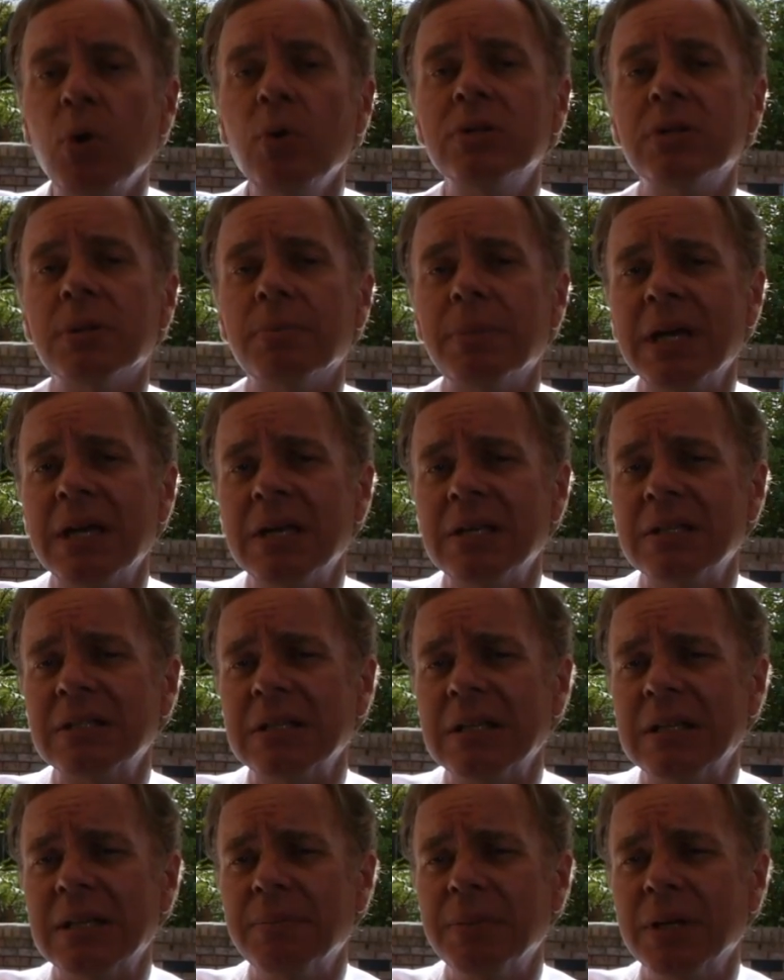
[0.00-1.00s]
always
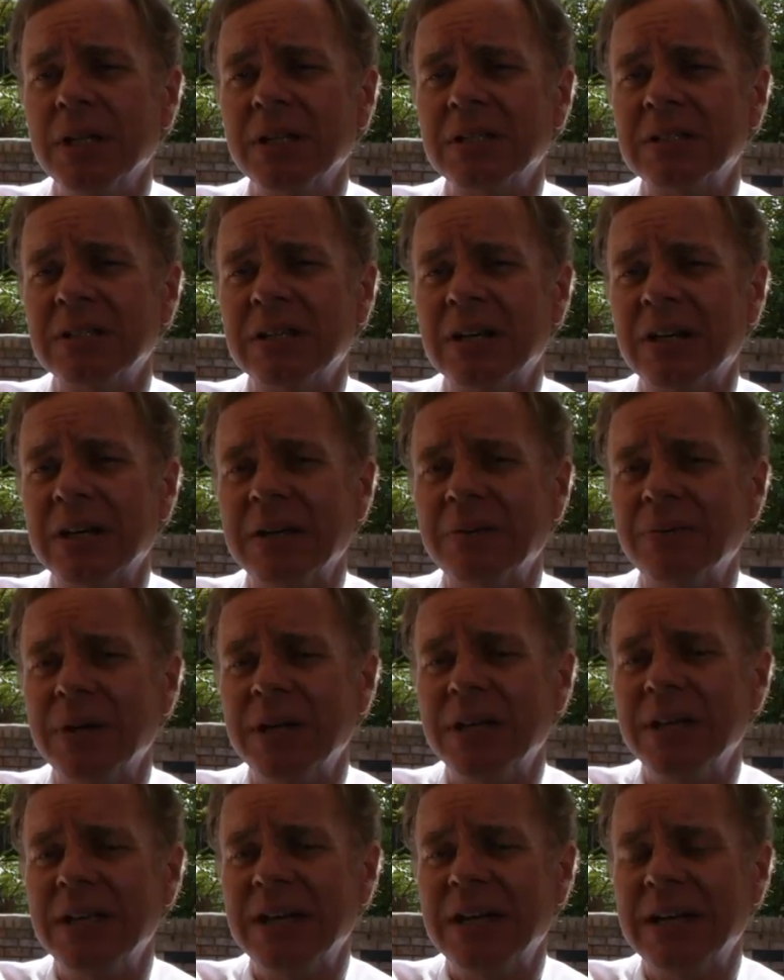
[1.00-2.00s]
amazed in the military
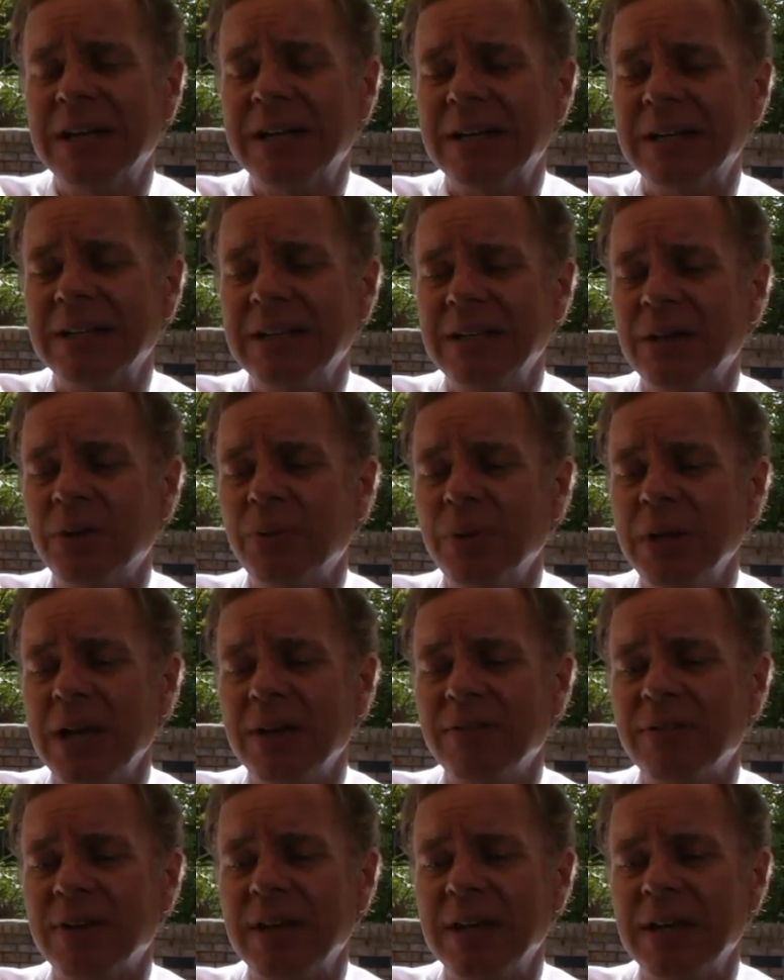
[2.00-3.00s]
when you know, we
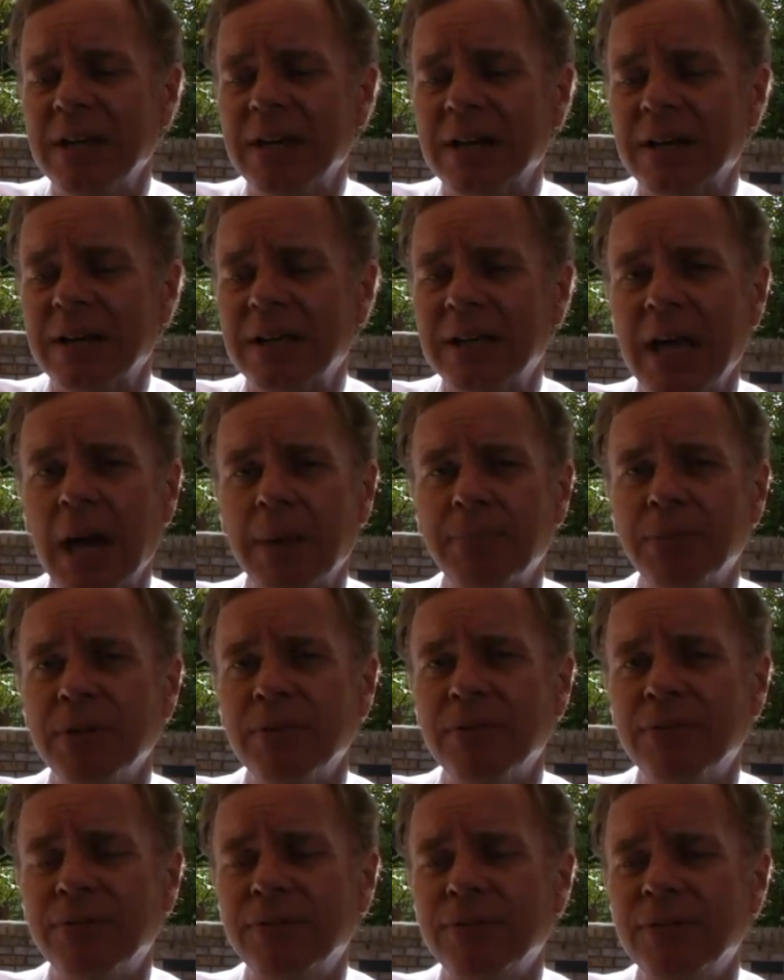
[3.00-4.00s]
have a
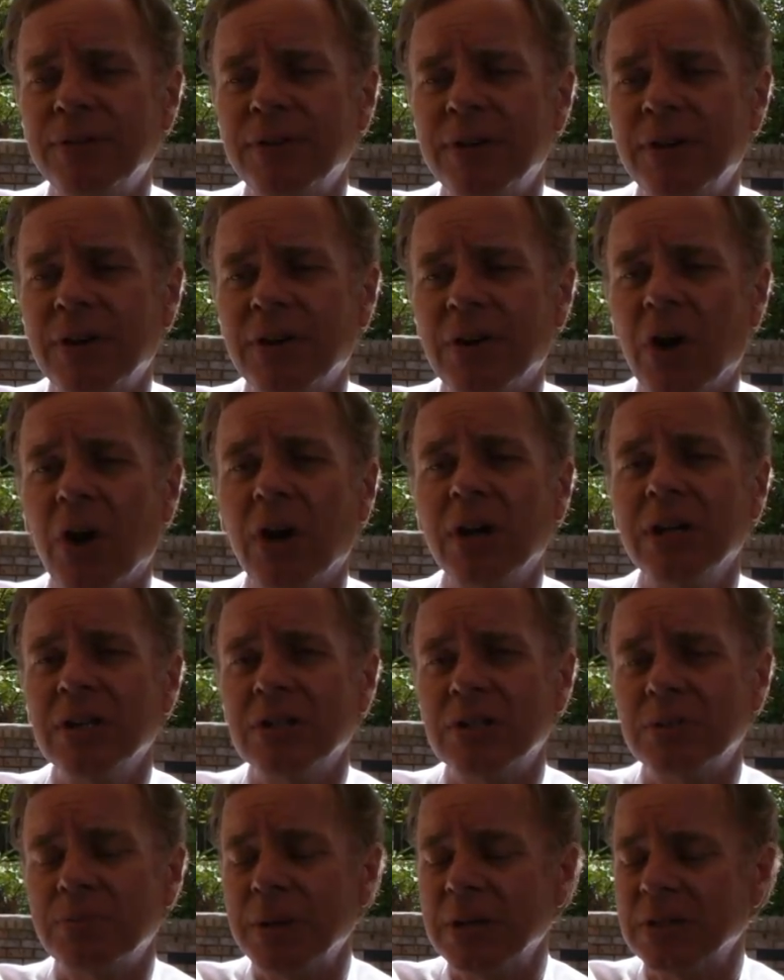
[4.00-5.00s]
captive
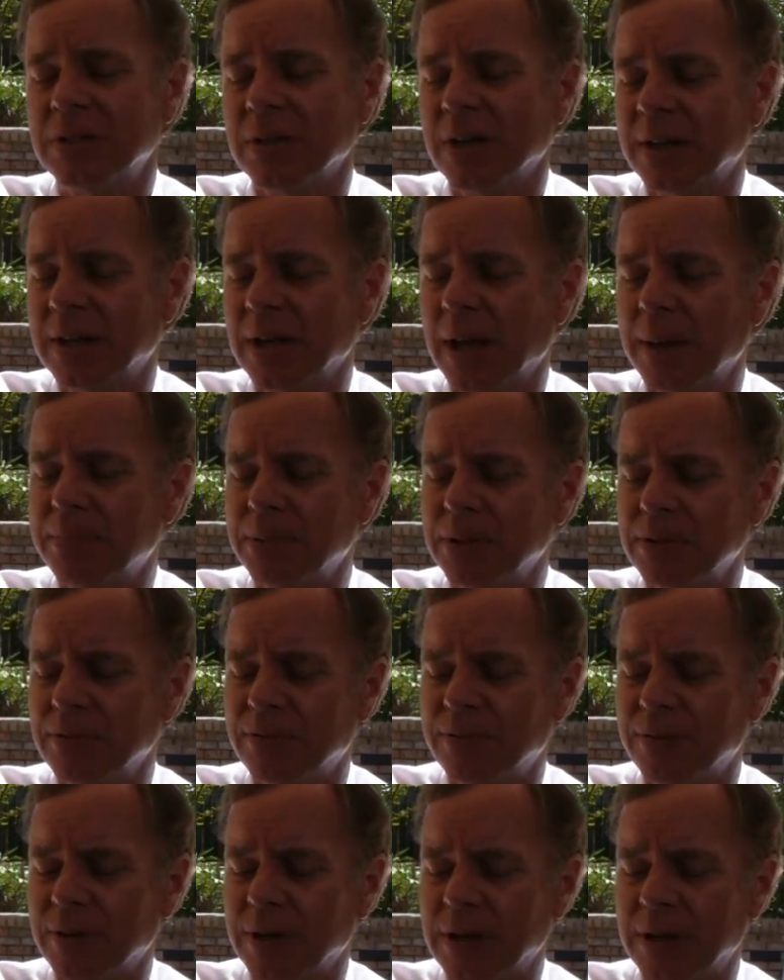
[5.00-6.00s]
audience base, a
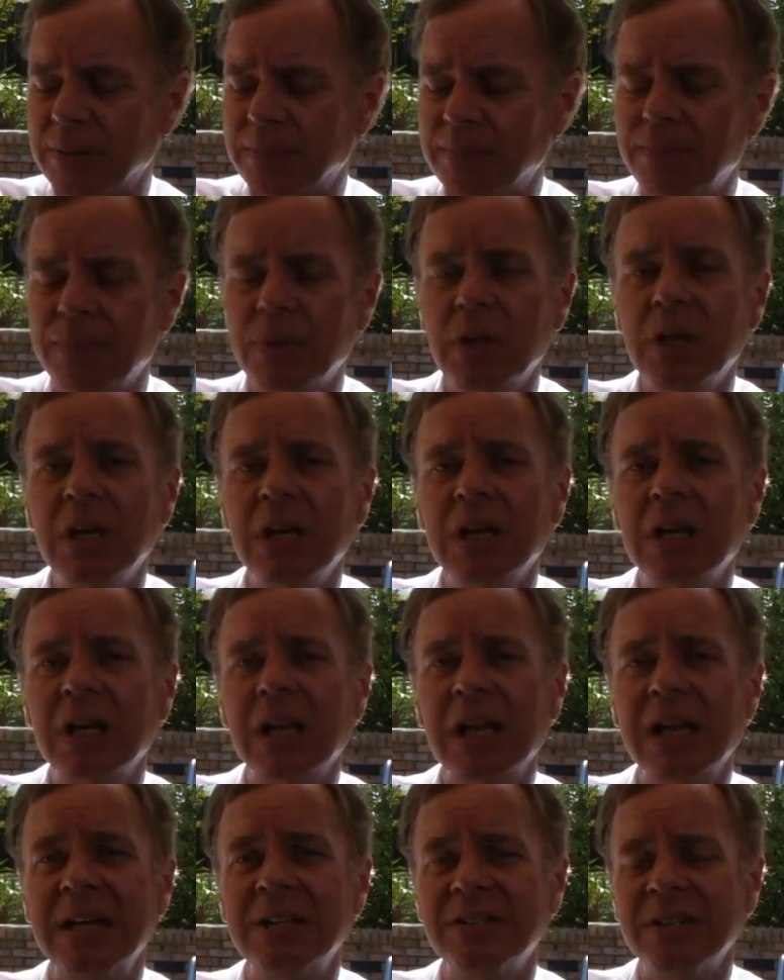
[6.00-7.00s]
captive
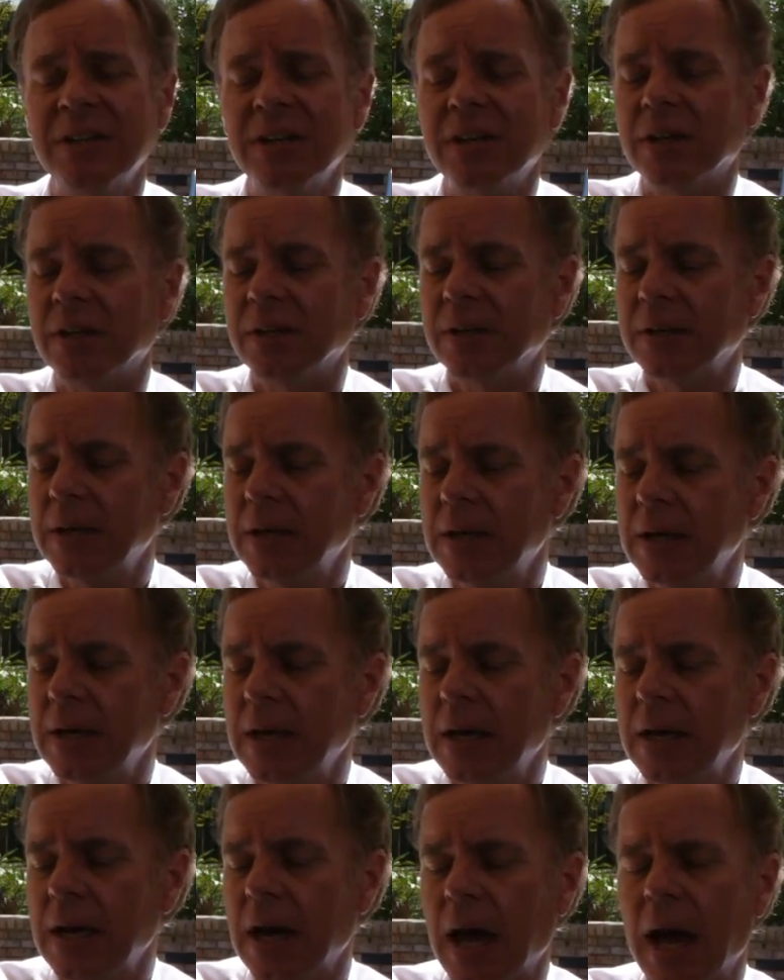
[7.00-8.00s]
clientele.
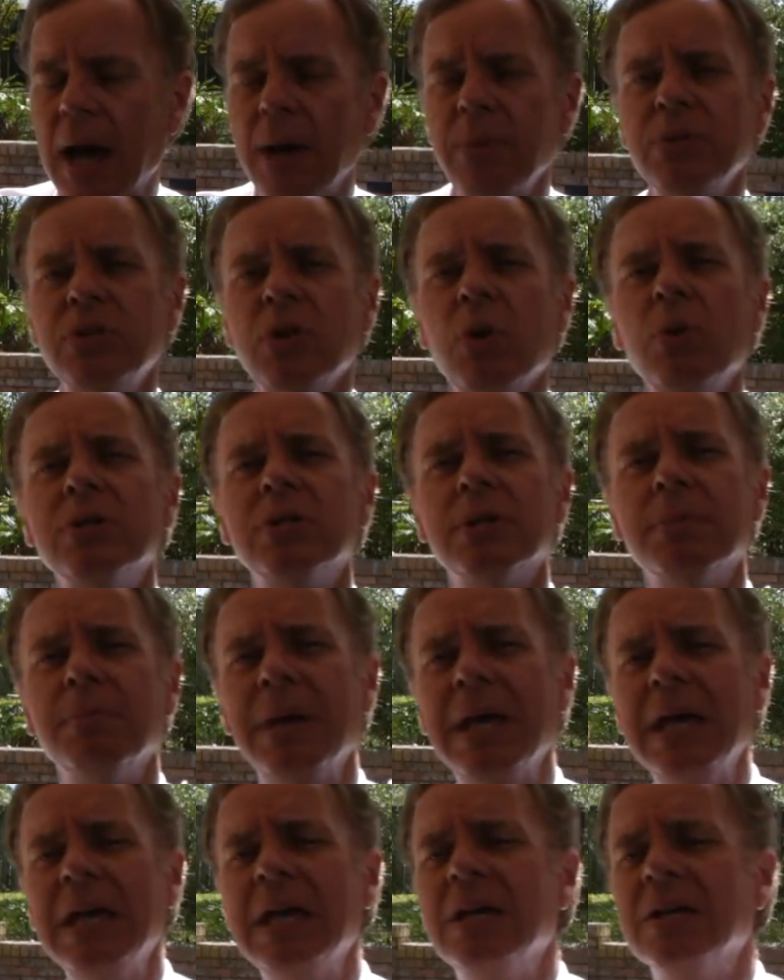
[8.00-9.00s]
I was always
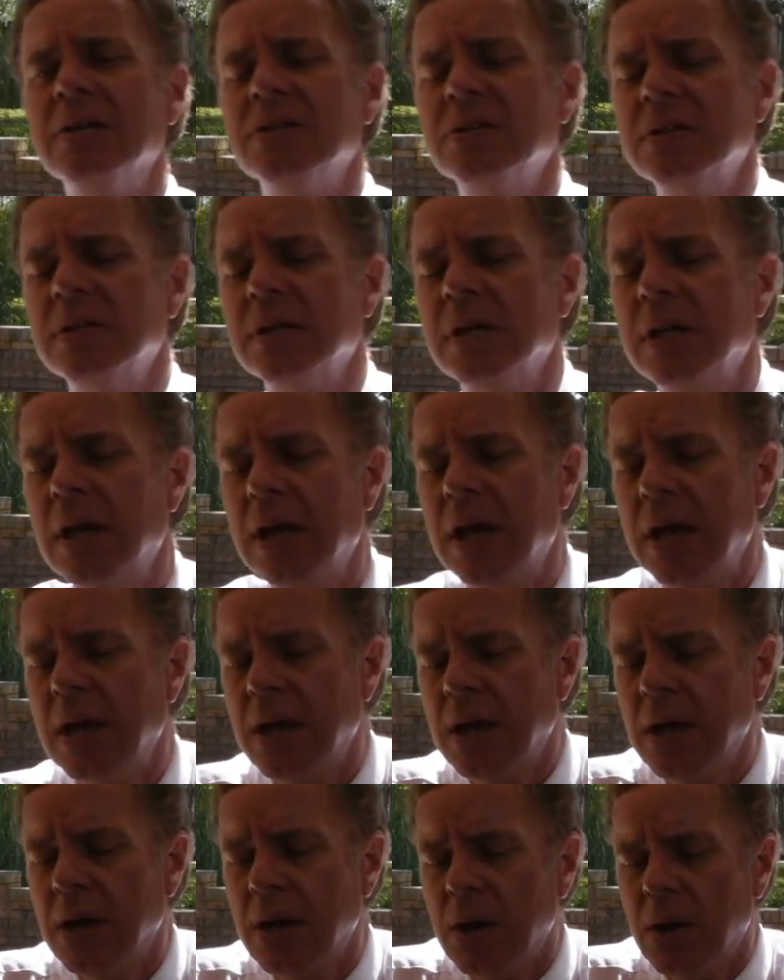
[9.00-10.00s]
amazed
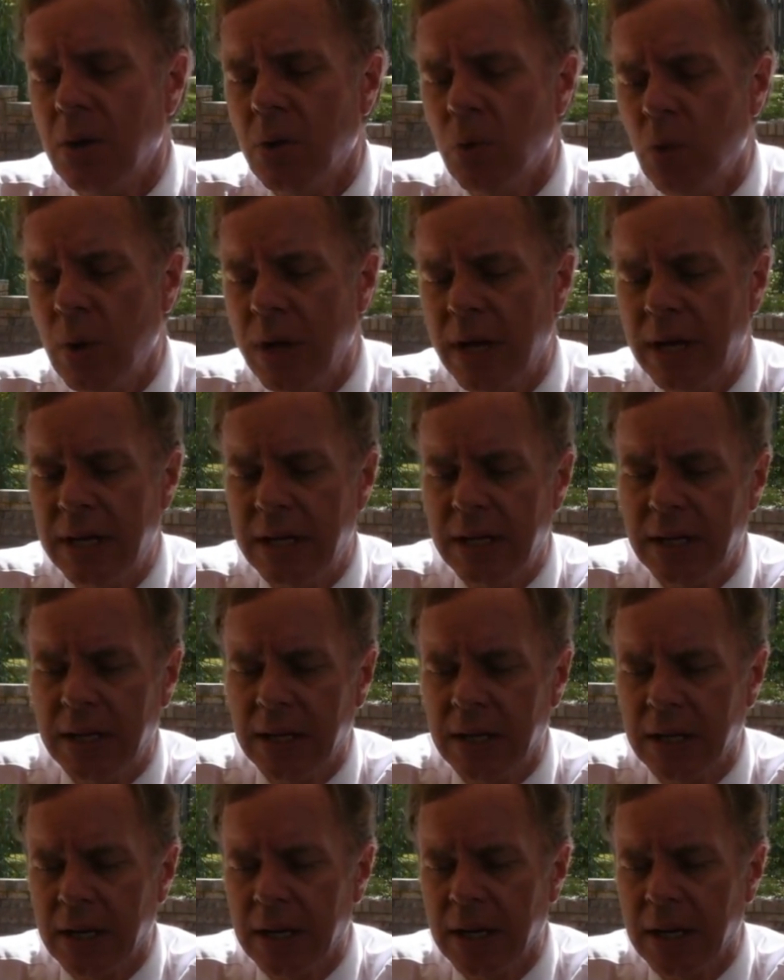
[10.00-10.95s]
when